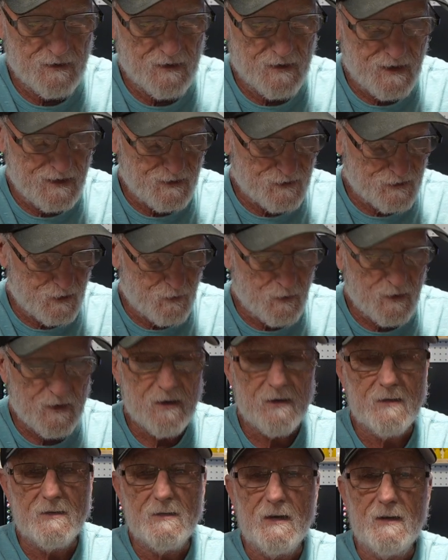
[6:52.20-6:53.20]
All right. So we're
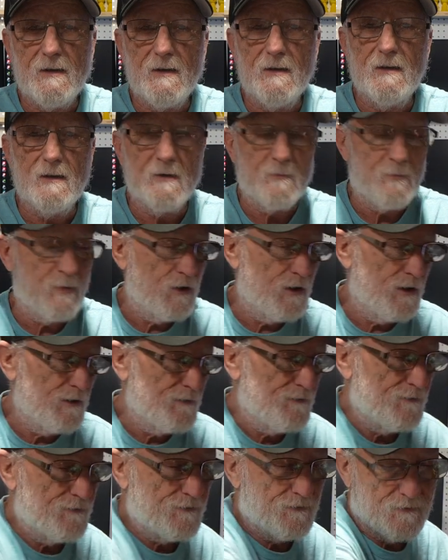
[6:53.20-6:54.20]
going to take the gun apart.
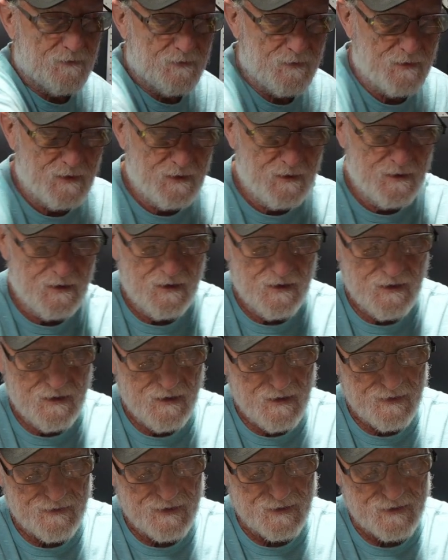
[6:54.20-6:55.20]

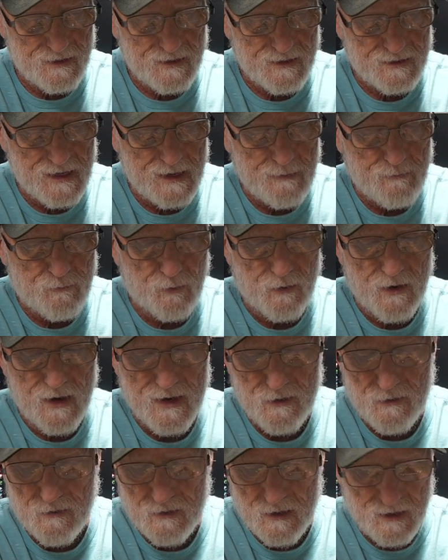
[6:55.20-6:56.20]
This is a
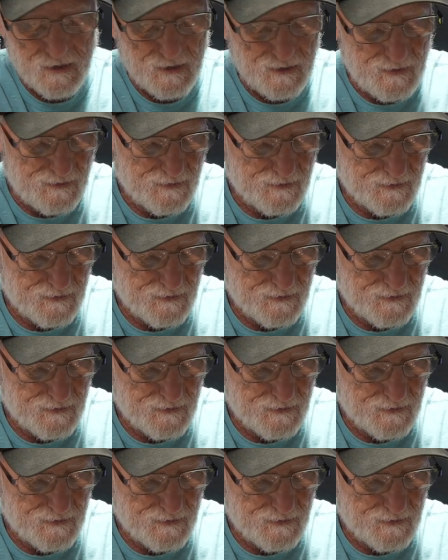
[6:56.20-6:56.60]
brand new gun.